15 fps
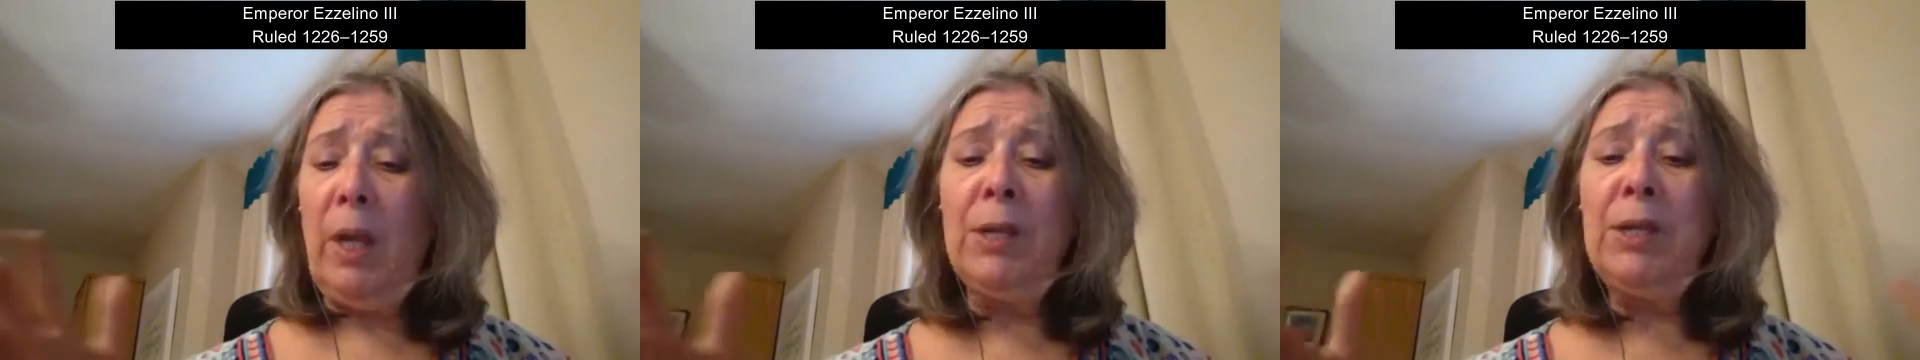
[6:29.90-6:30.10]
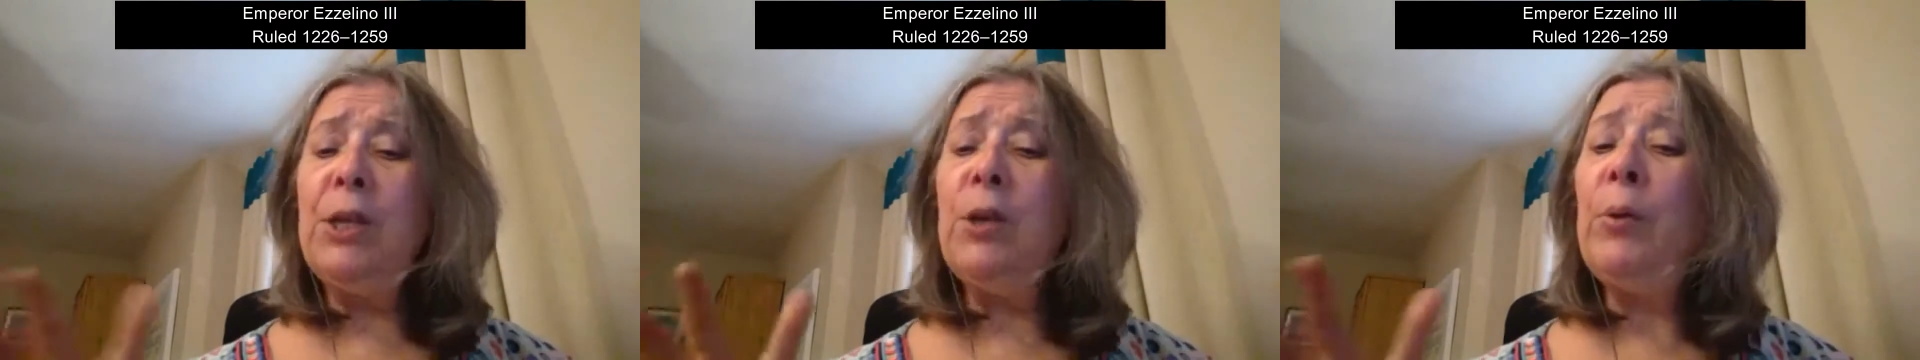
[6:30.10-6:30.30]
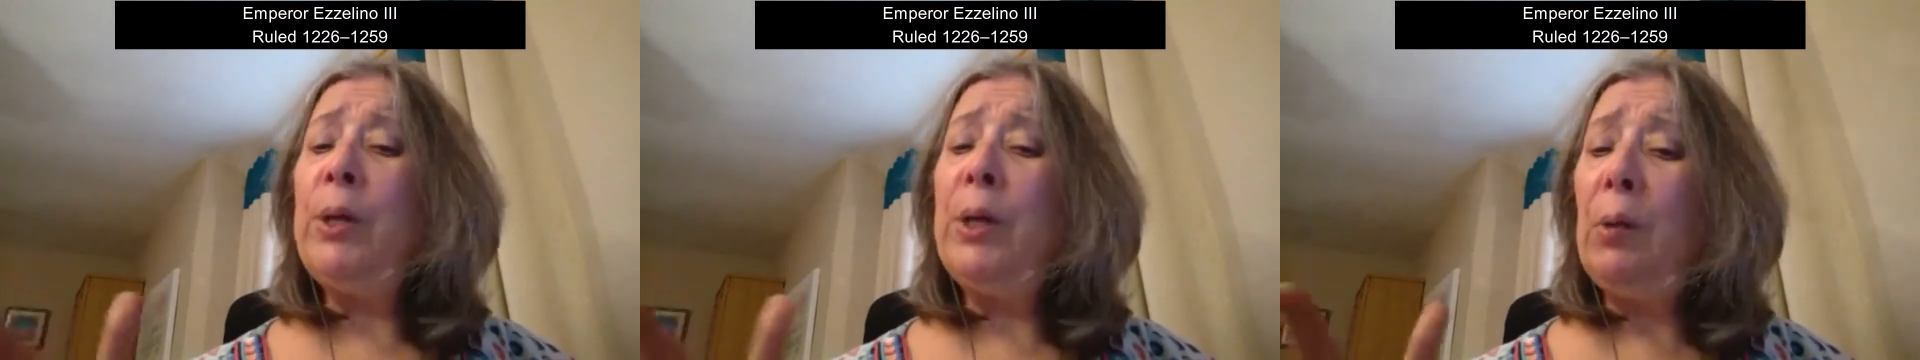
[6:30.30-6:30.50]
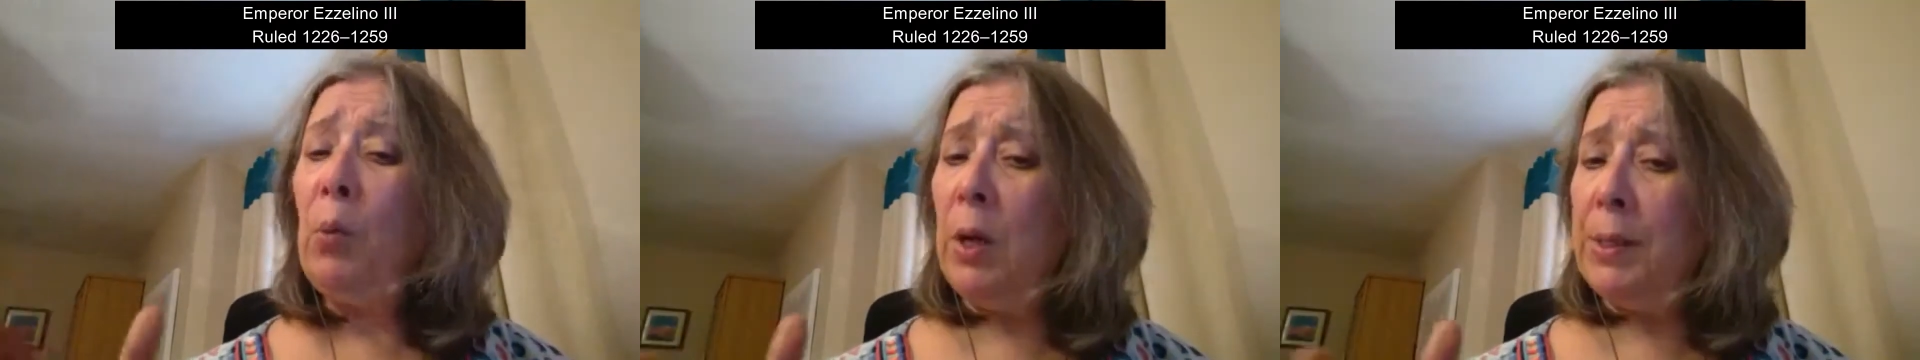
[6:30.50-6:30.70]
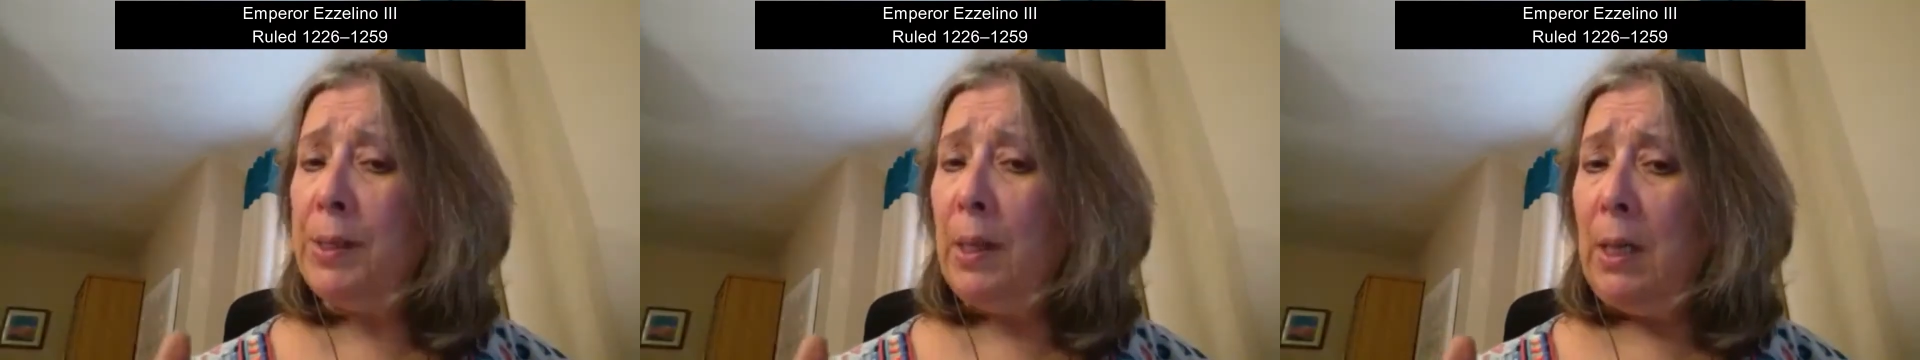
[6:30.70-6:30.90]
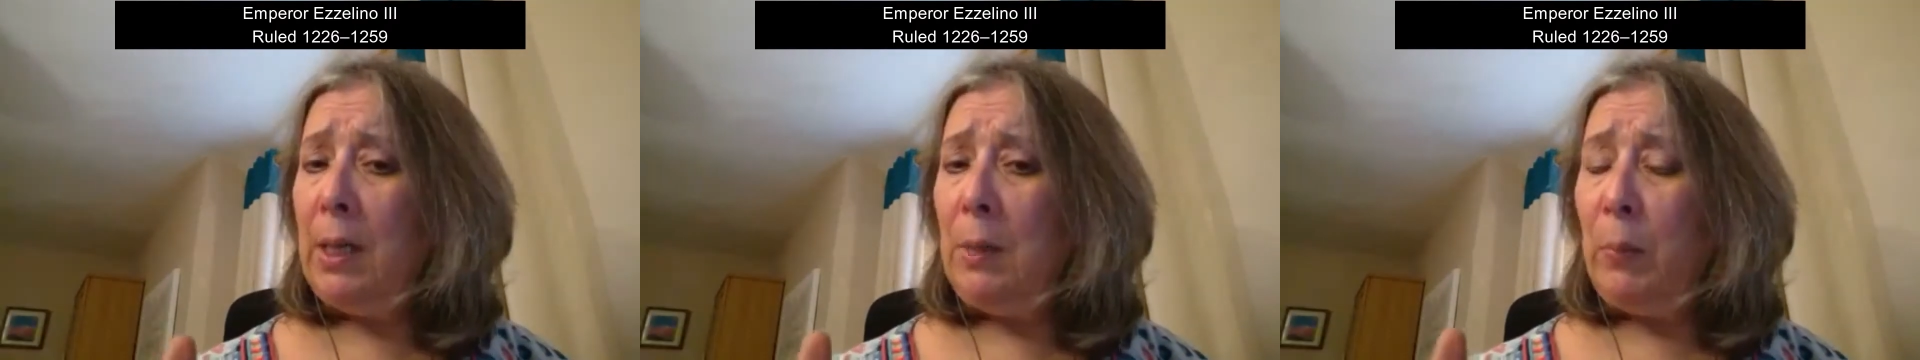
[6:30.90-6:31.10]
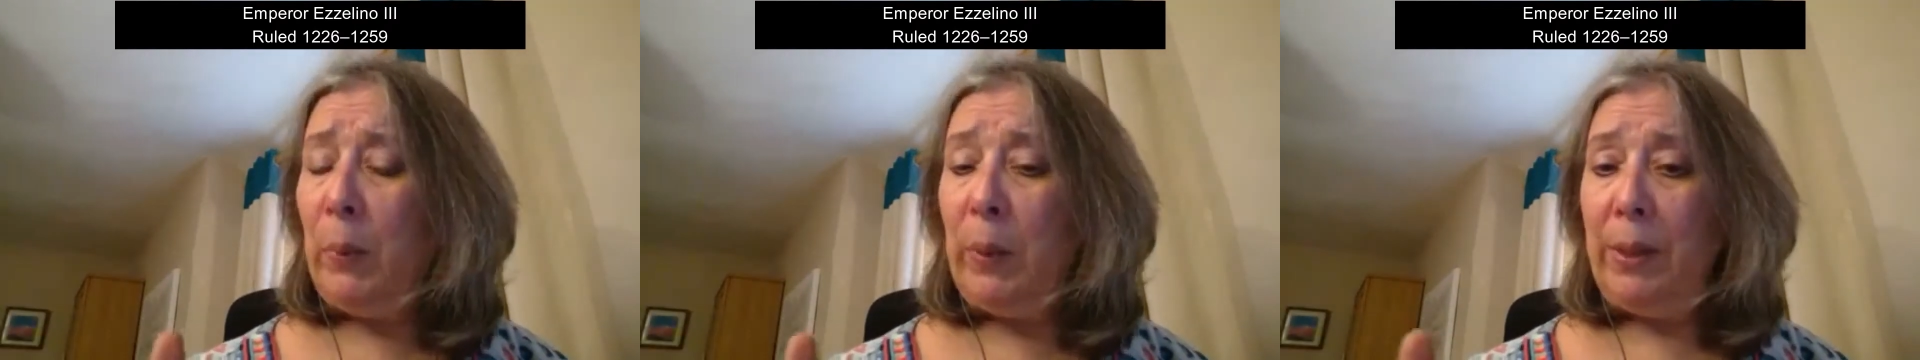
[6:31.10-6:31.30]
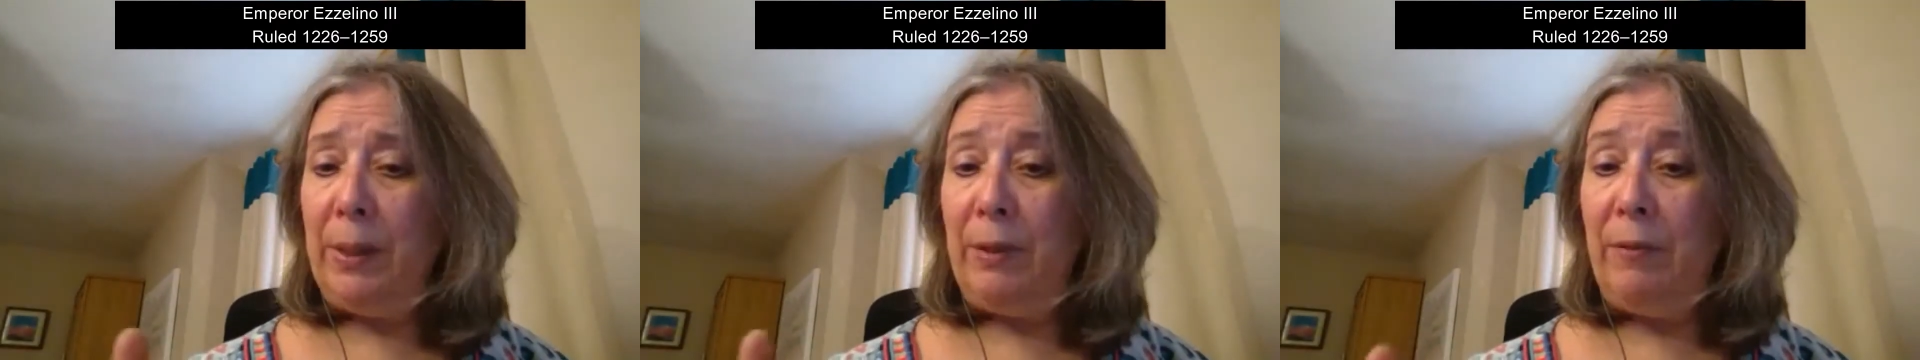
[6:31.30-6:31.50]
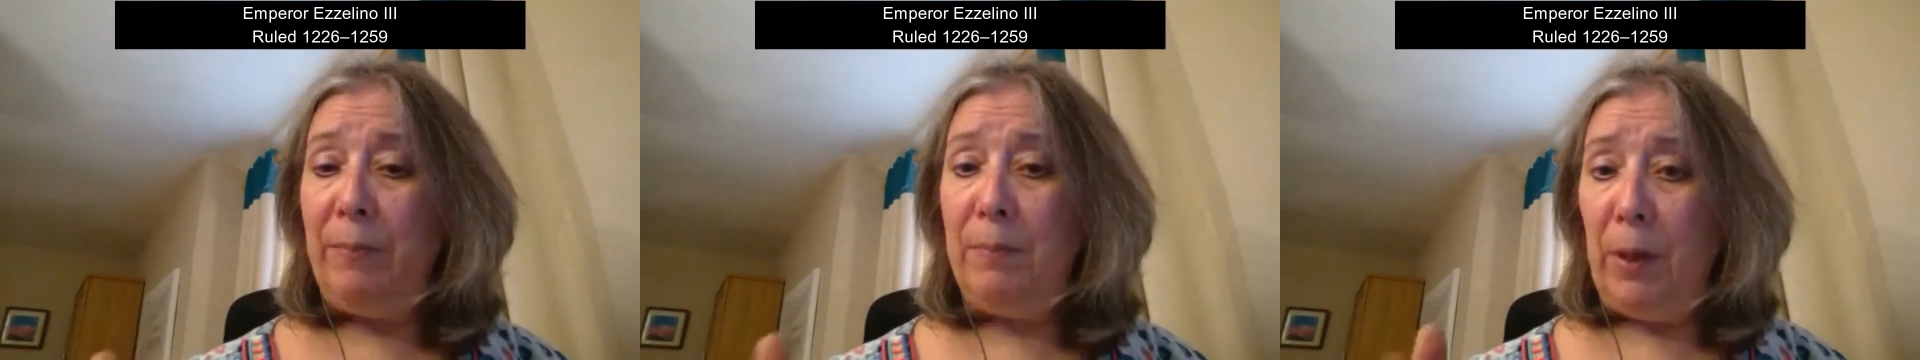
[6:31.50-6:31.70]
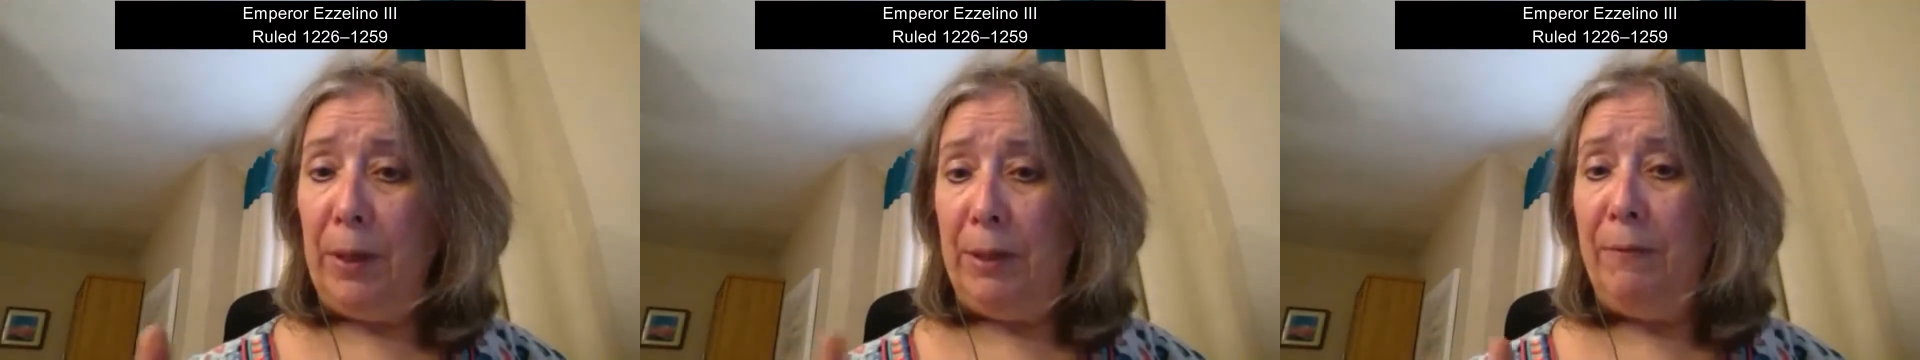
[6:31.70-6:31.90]
tyranny was that he put on
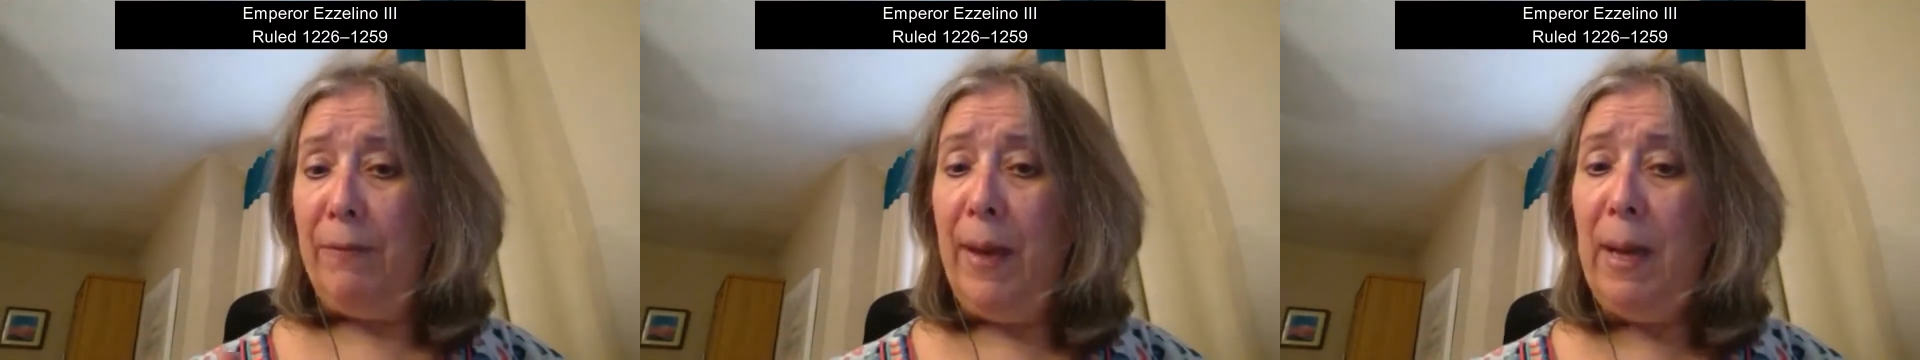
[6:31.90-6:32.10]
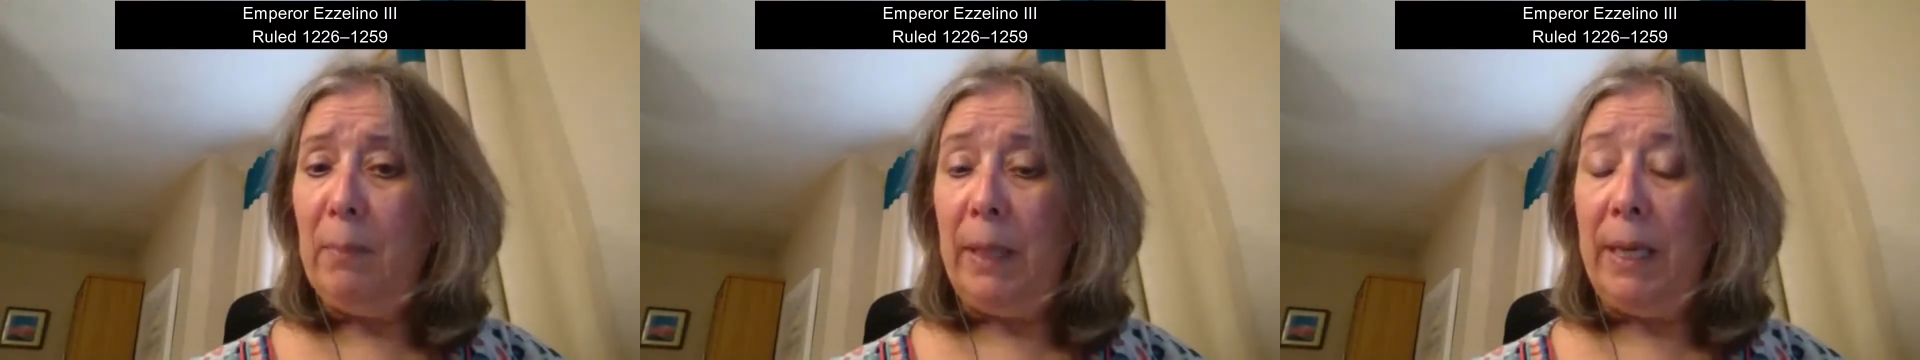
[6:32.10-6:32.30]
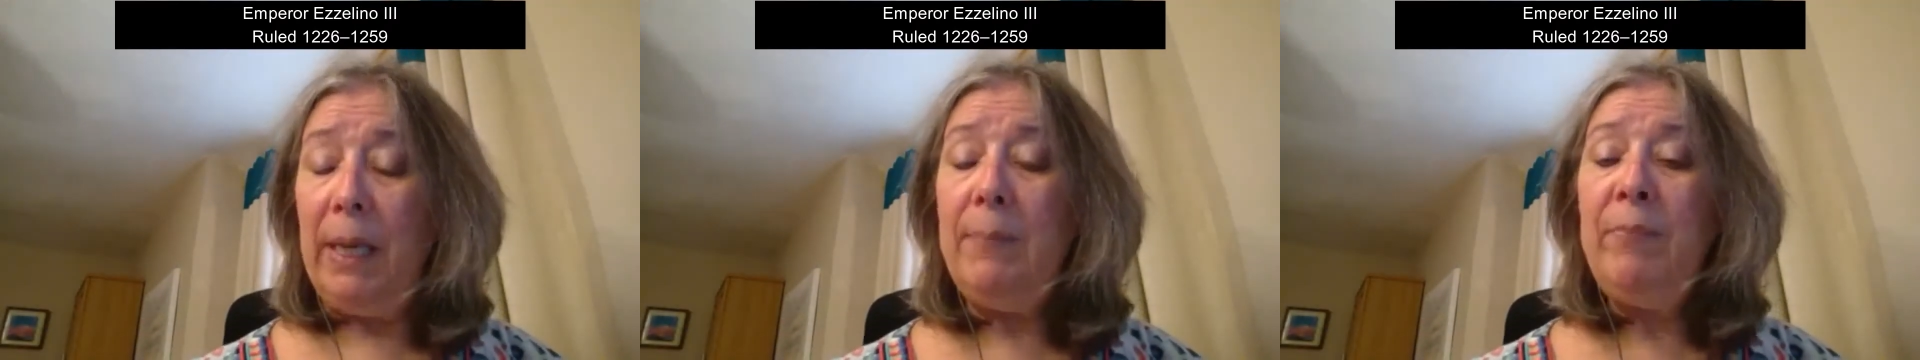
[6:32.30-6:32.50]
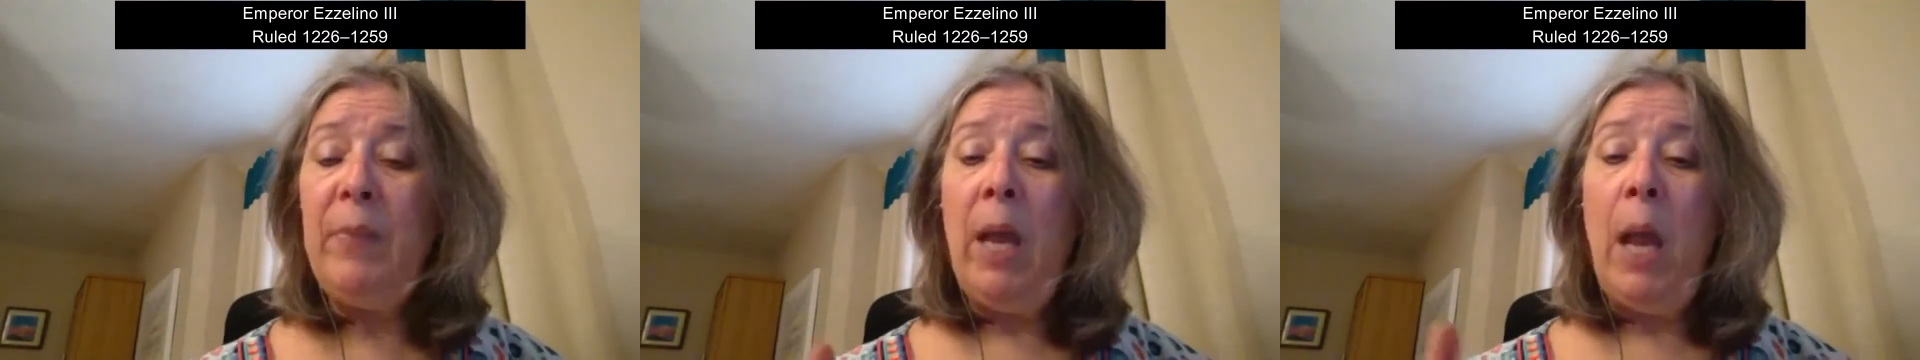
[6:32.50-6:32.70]
the family.